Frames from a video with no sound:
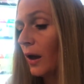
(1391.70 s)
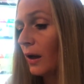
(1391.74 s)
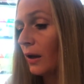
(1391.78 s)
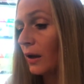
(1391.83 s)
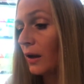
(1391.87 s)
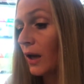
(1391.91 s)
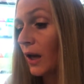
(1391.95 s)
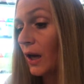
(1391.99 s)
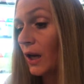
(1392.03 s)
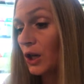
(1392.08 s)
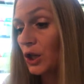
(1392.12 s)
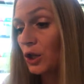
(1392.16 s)

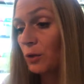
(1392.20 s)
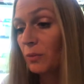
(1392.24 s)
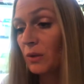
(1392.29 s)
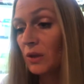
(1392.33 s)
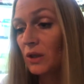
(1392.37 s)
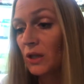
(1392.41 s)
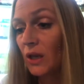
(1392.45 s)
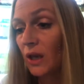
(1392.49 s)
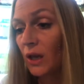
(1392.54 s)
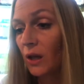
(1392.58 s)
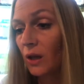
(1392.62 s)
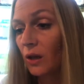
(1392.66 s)
care should be
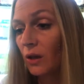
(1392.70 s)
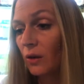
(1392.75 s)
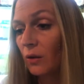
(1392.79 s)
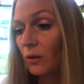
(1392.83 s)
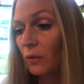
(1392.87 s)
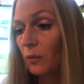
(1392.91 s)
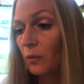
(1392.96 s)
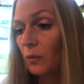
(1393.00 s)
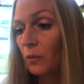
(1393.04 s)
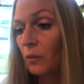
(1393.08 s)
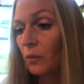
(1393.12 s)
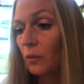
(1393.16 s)

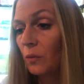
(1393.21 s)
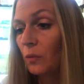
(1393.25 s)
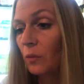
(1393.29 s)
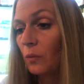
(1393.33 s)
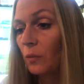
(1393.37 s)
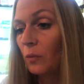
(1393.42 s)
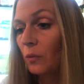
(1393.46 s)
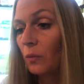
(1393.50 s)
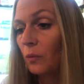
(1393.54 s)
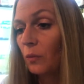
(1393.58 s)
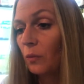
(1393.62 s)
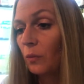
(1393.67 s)
taken
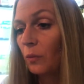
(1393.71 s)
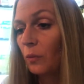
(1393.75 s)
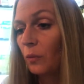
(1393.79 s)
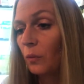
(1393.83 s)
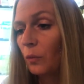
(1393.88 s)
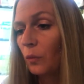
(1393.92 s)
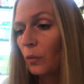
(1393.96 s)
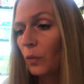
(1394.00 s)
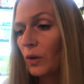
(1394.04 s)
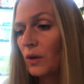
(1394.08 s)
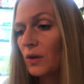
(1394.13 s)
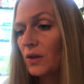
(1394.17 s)

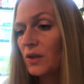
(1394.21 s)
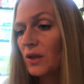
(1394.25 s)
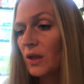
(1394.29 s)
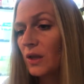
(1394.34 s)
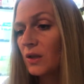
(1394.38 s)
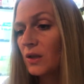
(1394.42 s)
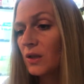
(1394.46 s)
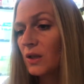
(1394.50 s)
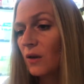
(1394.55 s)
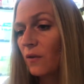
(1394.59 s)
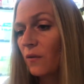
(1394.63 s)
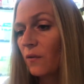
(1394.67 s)
with
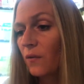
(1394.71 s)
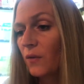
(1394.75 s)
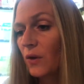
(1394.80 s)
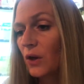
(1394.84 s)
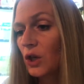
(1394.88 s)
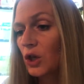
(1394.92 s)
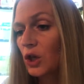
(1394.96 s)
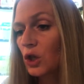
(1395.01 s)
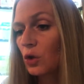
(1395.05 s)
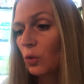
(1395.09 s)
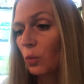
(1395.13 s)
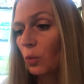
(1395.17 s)
sensitive
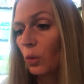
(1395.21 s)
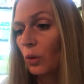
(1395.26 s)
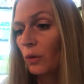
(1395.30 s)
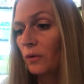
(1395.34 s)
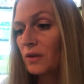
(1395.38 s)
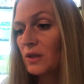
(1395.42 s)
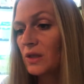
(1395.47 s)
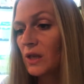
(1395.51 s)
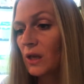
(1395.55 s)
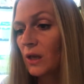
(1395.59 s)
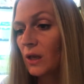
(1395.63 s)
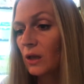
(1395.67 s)
fish, dwarf
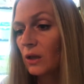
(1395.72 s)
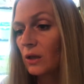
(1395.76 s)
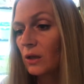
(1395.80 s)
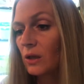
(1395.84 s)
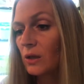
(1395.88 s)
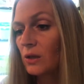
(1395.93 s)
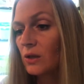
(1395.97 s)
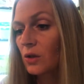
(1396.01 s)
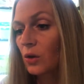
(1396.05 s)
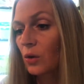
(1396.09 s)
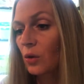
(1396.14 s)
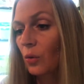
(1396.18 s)

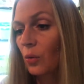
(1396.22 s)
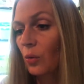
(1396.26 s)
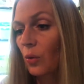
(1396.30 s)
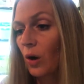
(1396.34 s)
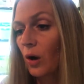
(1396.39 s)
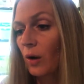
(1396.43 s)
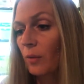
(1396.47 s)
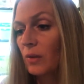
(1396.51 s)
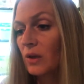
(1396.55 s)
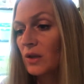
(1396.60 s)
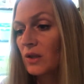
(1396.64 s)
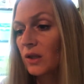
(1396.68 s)
cichlids,
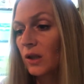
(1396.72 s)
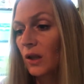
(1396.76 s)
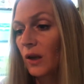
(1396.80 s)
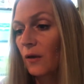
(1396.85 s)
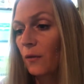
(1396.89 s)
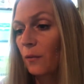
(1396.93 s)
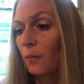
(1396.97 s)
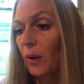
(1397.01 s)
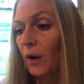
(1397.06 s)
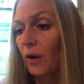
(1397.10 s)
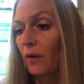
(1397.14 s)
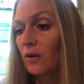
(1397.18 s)
gouramis,
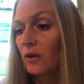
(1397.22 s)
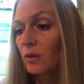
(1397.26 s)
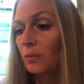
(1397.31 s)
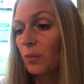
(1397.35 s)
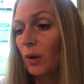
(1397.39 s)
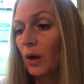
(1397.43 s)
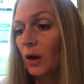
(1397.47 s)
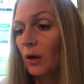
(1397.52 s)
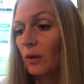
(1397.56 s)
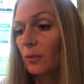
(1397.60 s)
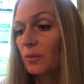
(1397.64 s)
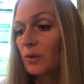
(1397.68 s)
life bearers,
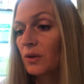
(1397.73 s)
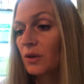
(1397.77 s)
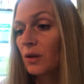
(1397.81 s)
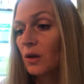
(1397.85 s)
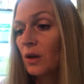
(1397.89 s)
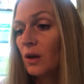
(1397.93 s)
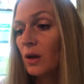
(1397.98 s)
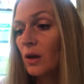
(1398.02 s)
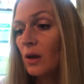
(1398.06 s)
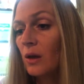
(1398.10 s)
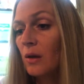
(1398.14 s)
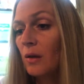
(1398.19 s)
barbs.
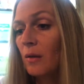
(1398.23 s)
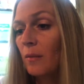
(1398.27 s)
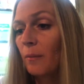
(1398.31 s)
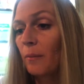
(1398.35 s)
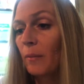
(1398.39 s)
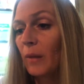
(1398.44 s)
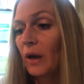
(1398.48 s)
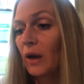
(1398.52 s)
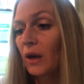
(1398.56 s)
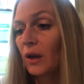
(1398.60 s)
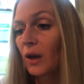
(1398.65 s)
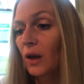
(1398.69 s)

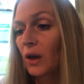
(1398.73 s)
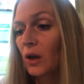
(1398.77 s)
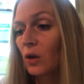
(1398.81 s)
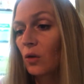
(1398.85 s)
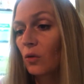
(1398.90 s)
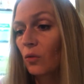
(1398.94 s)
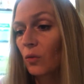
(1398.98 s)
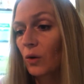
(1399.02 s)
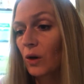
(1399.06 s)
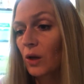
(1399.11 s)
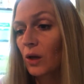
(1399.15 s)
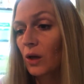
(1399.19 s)
Malachite
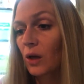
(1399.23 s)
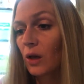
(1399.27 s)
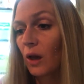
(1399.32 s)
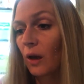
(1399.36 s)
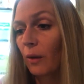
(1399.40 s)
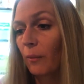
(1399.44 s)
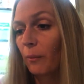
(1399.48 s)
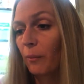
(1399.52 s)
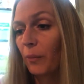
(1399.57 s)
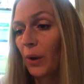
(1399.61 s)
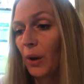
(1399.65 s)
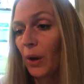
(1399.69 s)
green
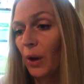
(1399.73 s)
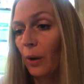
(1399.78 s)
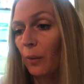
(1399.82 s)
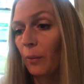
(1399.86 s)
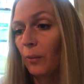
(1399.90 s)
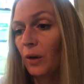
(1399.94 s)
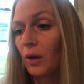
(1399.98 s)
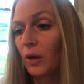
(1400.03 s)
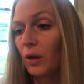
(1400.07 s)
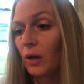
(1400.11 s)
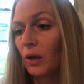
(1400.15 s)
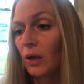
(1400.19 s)
can
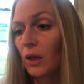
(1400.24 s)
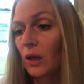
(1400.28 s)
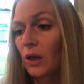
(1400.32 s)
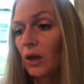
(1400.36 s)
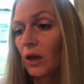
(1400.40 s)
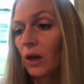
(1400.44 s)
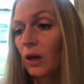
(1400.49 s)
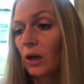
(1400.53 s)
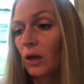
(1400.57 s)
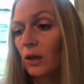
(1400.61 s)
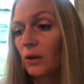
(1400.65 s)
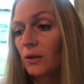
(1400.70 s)
permanently
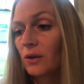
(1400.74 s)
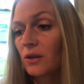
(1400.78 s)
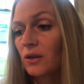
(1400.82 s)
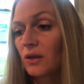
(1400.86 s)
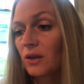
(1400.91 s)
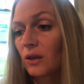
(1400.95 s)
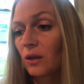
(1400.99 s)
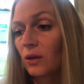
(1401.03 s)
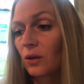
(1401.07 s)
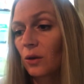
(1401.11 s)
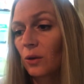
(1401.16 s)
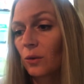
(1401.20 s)
color the
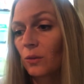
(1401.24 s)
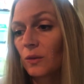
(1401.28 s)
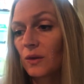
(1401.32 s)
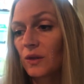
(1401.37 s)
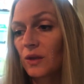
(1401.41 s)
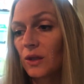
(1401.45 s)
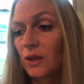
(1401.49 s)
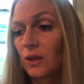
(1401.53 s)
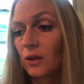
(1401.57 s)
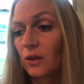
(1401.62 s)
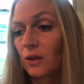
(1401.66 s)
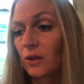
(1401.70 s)
silicone
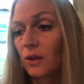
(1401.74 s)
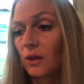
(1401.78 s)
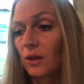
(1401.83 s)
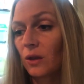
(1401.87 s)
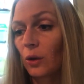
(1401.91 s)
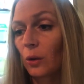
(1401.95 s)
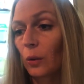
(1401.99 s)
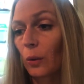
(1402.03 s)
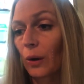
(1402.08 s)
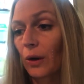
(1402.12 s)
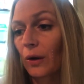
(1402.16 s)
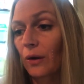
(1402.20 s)
sealant in
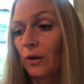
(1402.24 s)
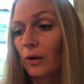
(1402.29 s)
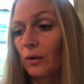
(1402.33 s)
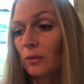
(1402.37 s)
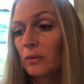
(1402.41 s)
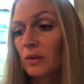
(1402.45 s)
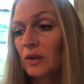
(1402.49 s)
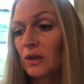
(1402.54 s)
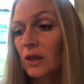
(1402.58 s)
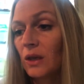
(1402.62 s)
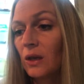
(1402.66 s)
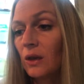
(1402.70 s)

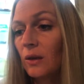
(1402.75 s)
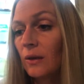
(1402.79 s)
aquariums.